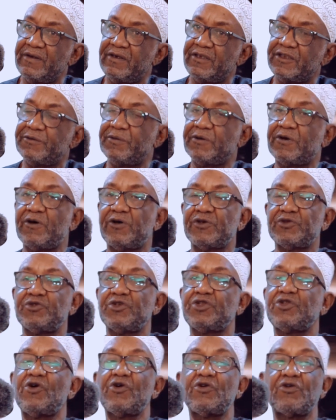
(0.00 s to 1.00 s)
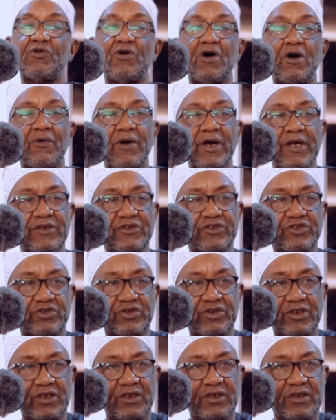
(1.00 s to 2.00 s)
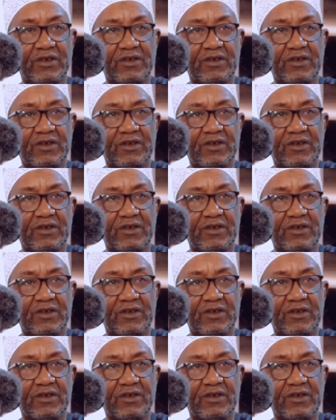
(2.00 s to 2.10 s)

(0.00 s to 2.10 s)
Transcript: It's because we don't know our history.